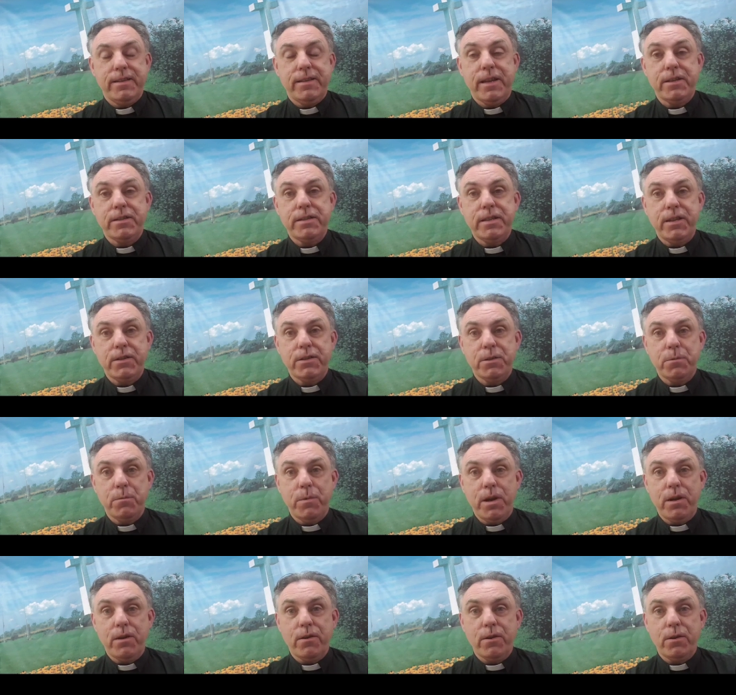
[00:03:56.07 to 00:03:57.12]
I'll see you
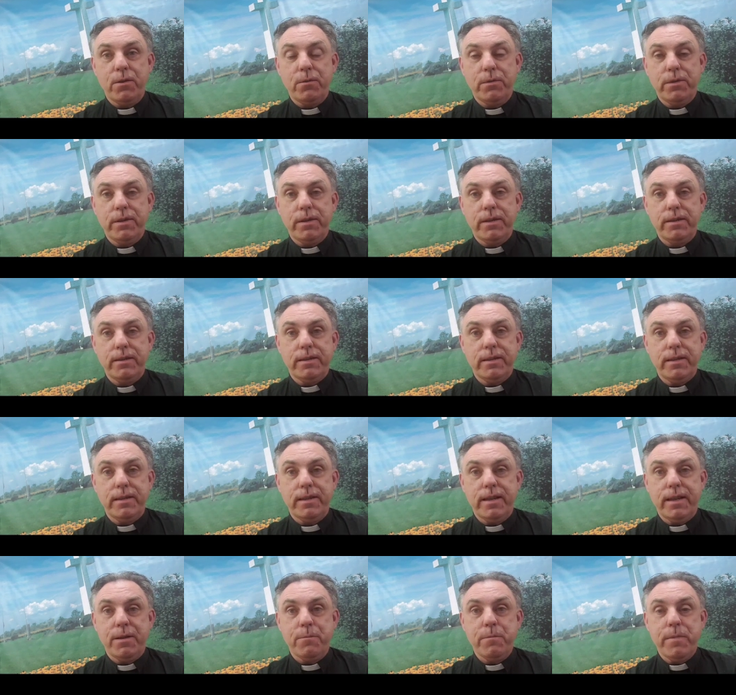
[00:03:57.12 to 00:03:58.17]
tomorrow
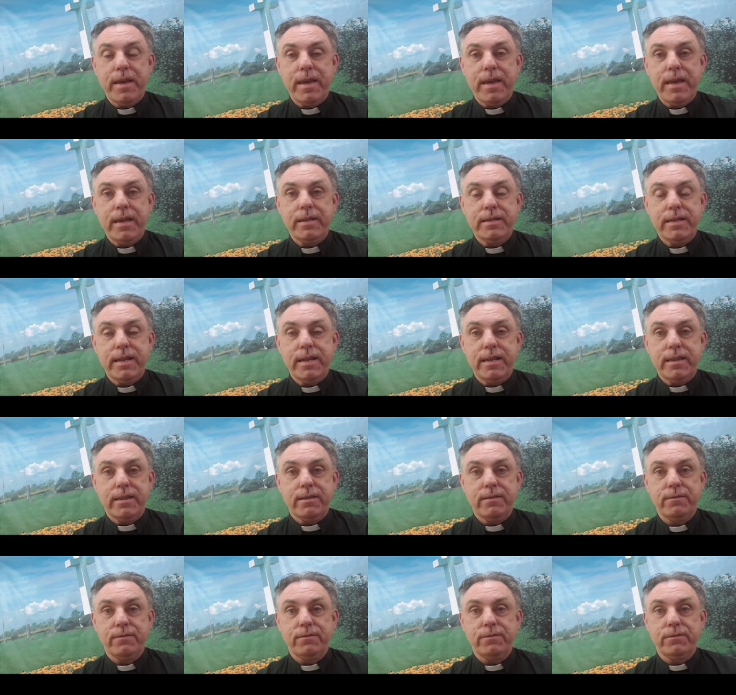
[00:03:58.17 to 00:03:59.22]
on May 18th
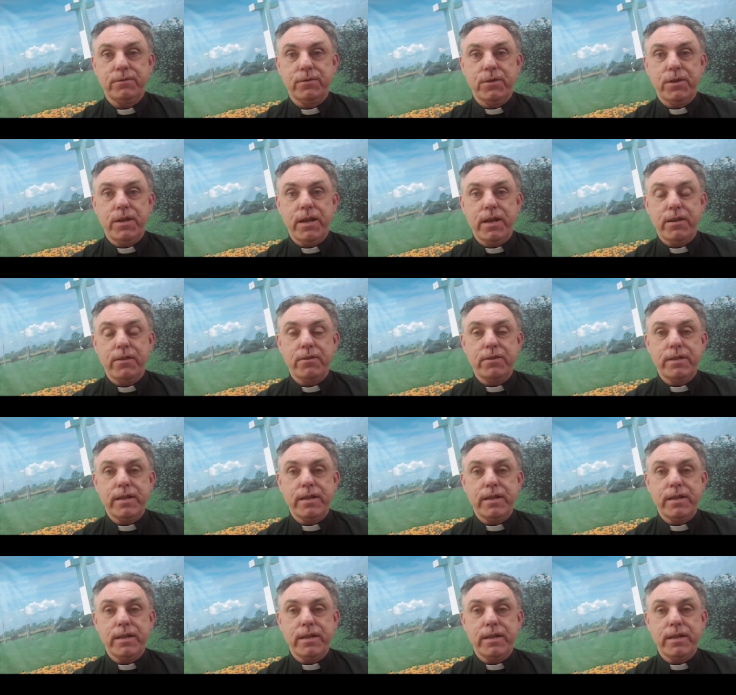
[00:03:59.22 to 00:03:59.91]
for another